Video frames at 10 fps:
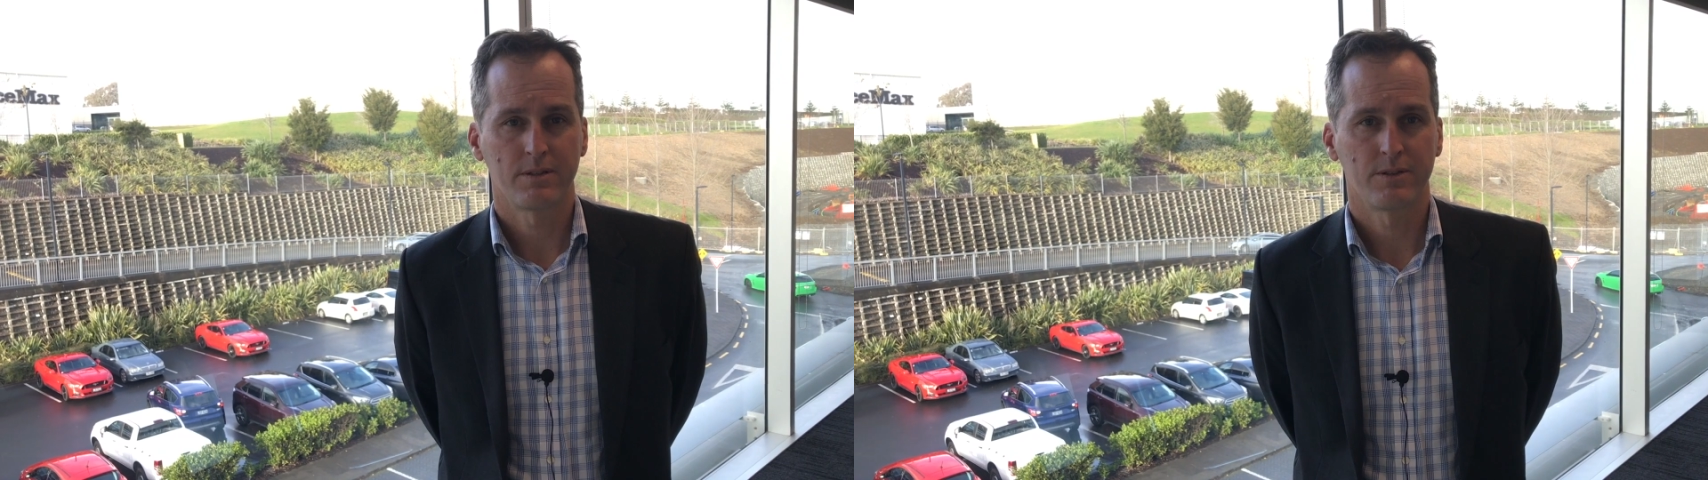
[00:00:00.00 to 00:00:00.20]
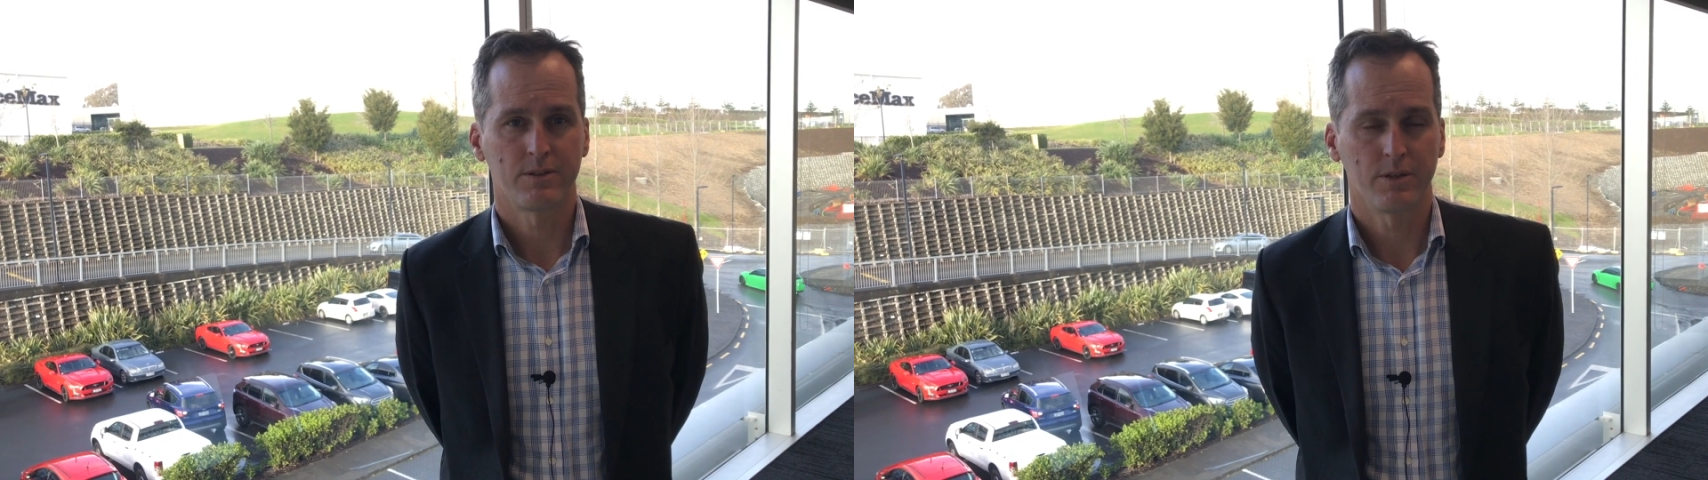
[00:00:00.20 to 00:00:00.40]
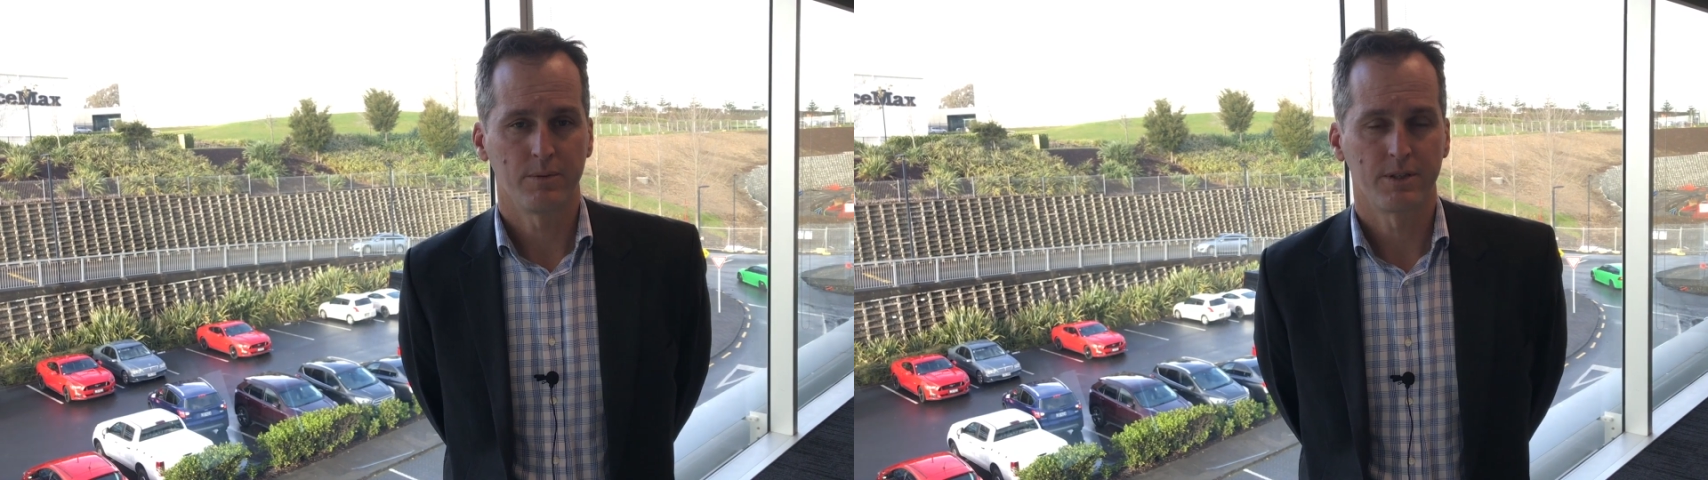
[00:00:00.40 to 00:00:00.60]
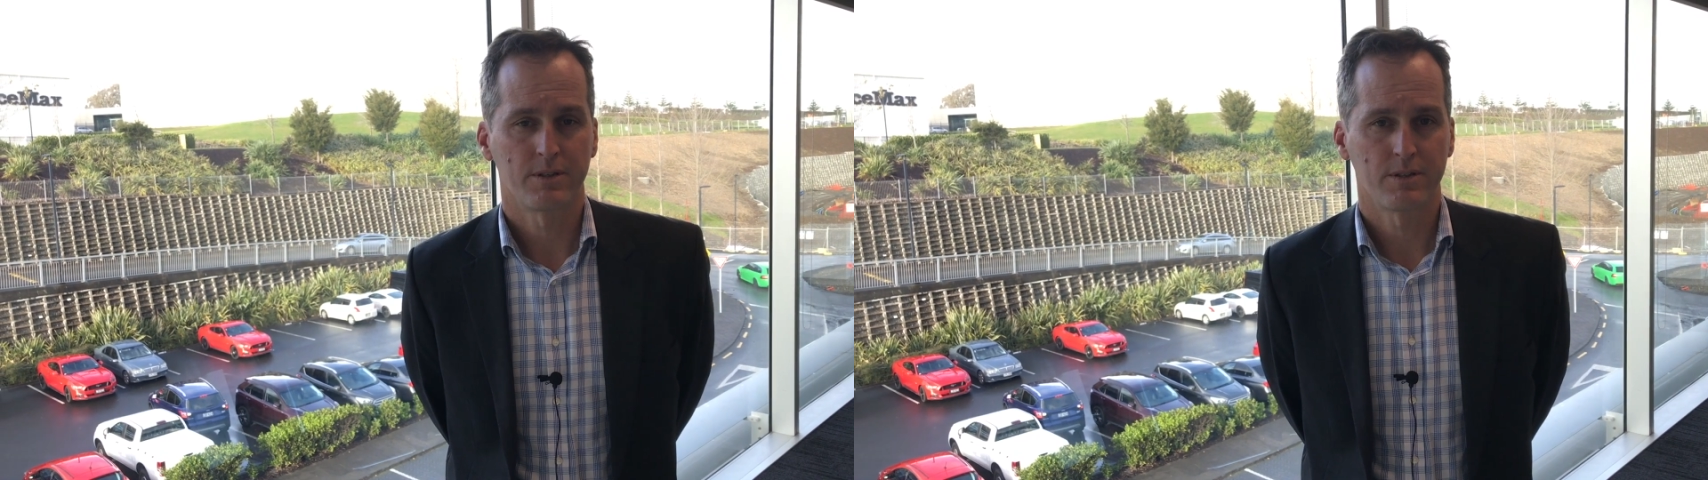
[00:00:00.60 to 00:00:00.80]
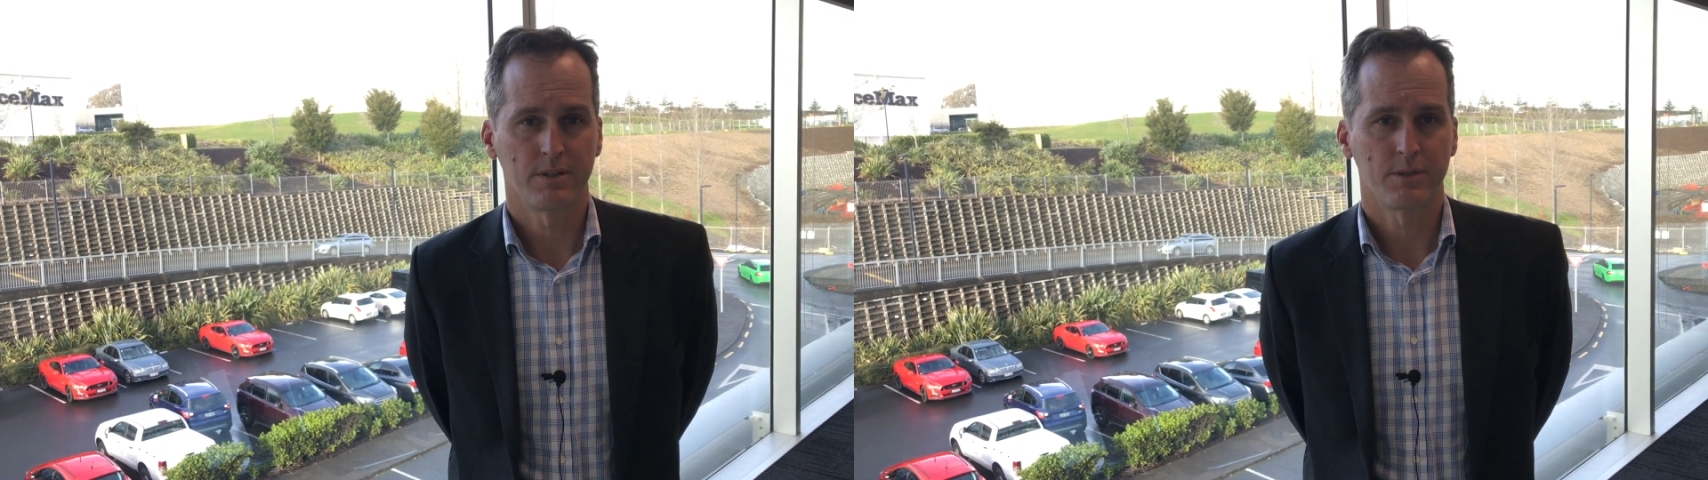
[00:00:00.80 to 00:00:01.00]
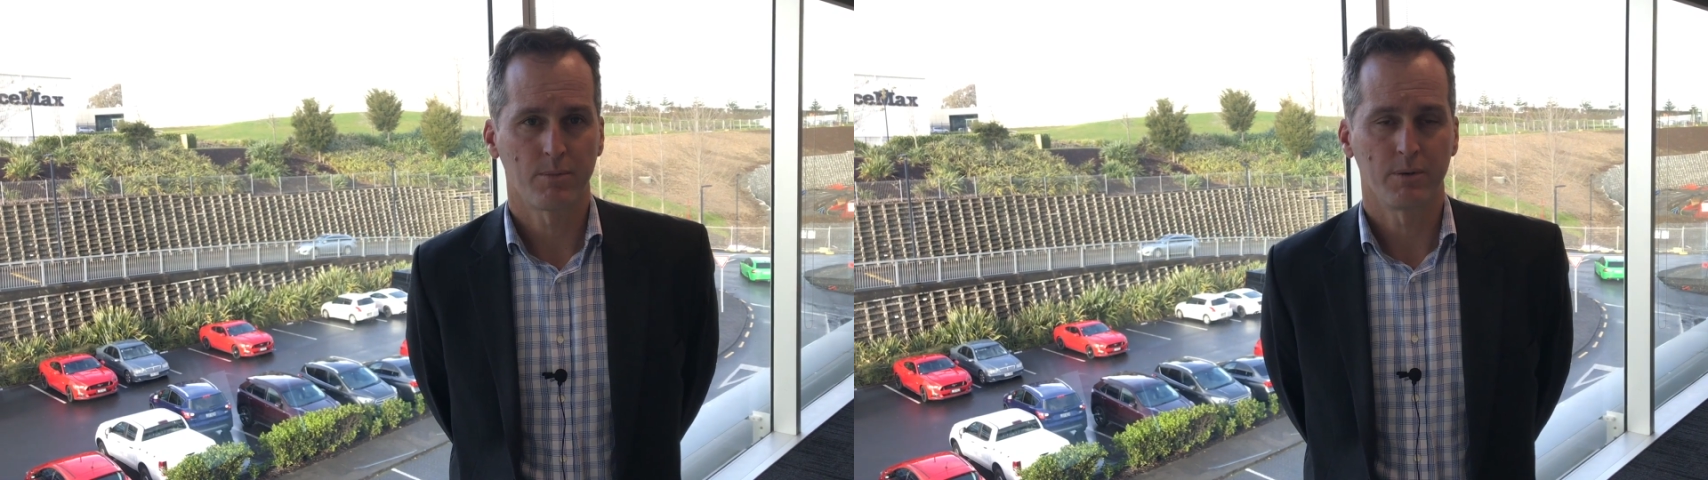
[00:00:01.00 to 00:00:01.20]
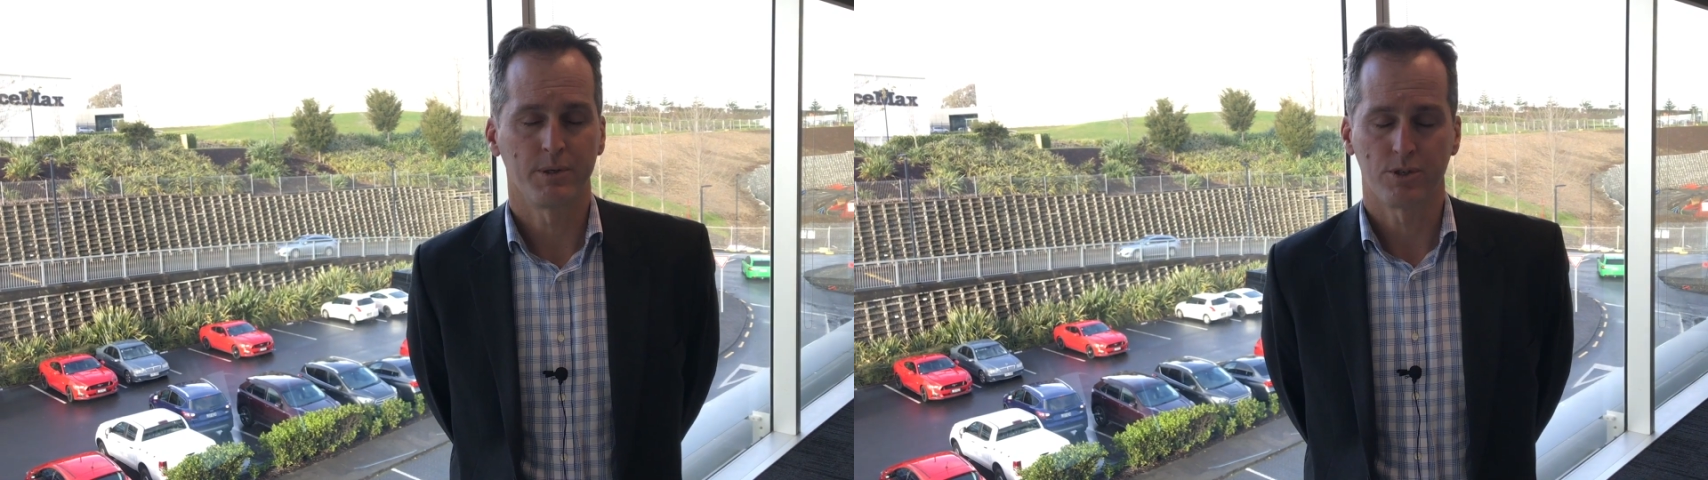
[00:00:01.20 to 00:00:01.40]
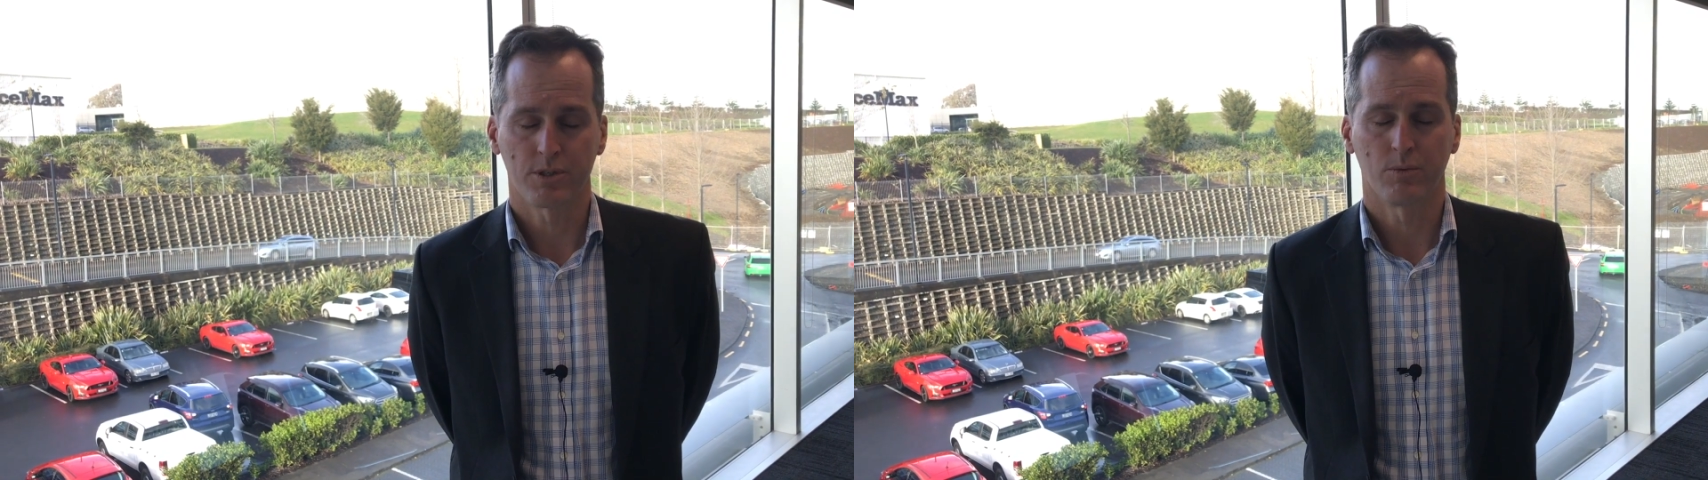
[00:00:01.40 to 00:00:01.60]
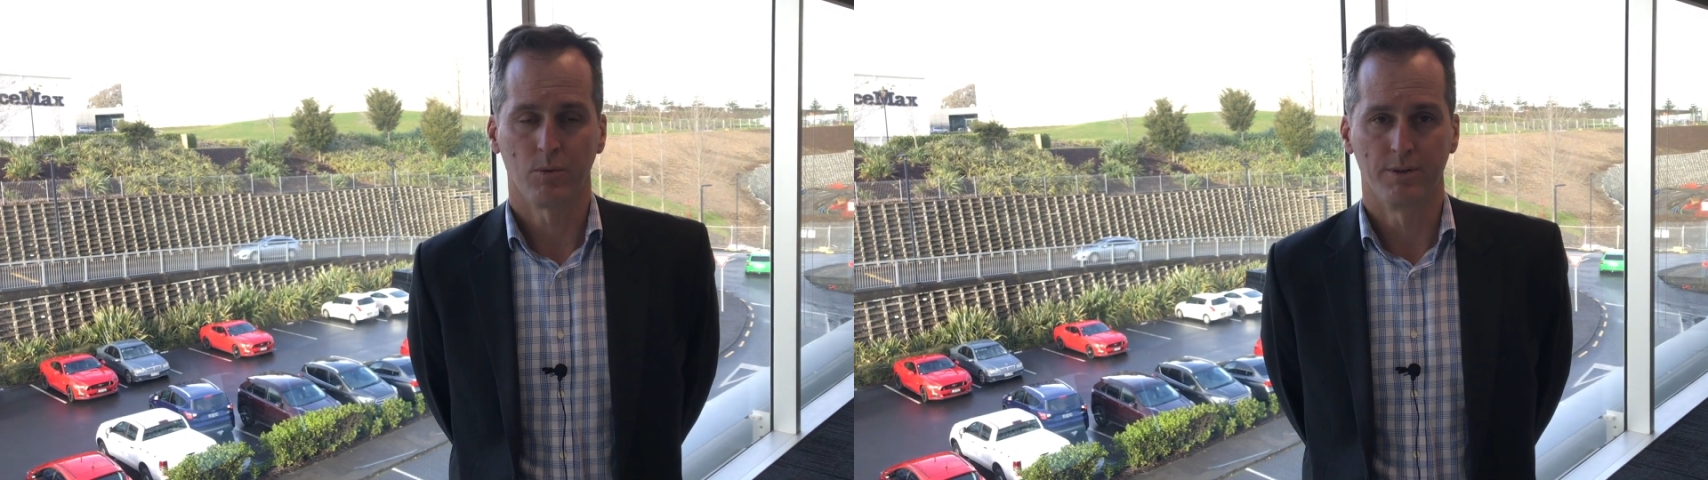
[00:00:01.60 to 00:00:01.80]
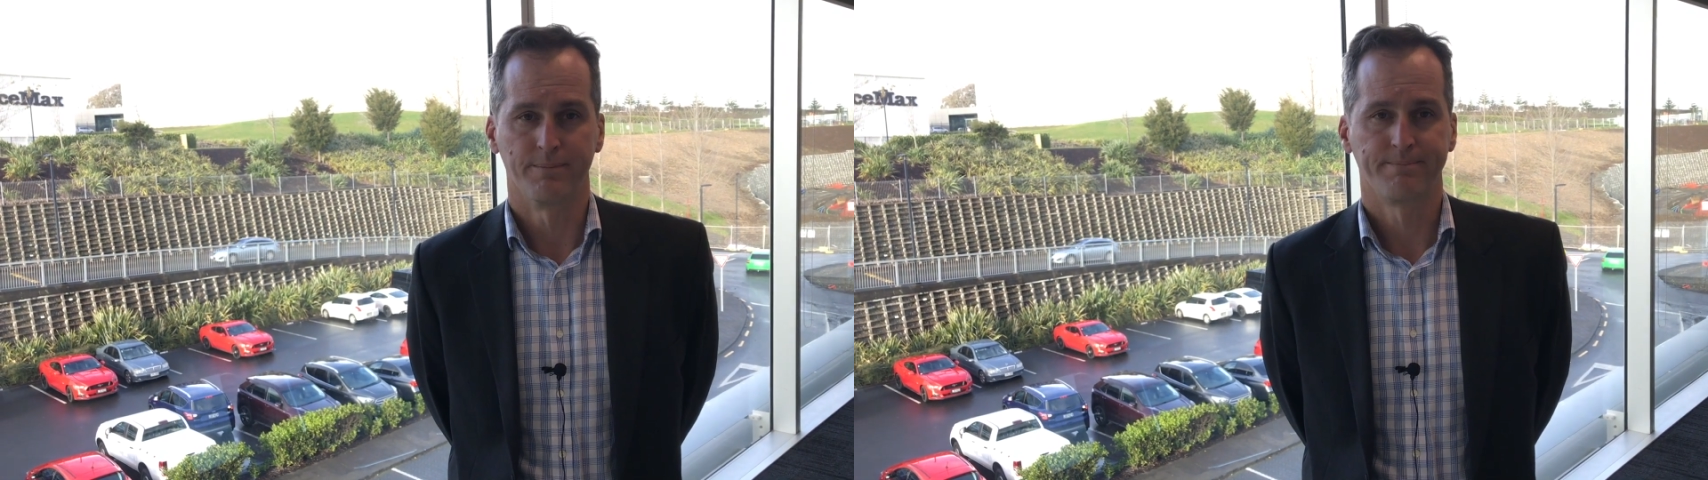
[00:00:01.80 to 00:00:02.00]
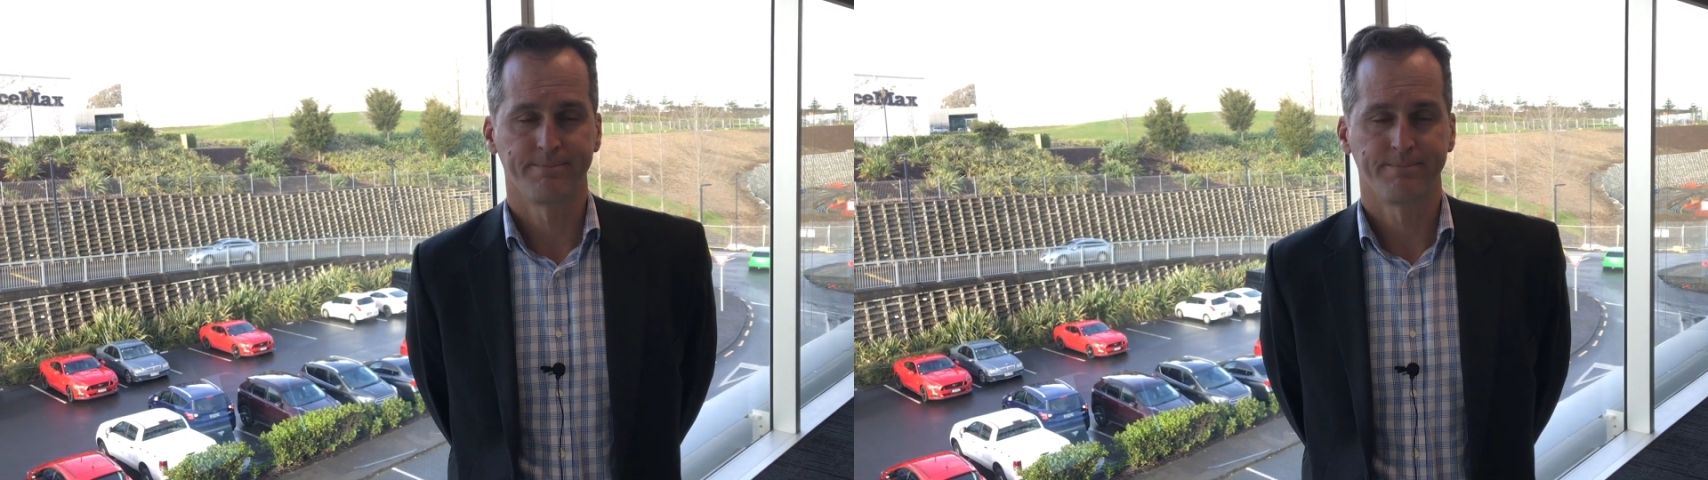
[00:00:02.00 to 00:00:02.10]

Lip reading: so it's probably just the one.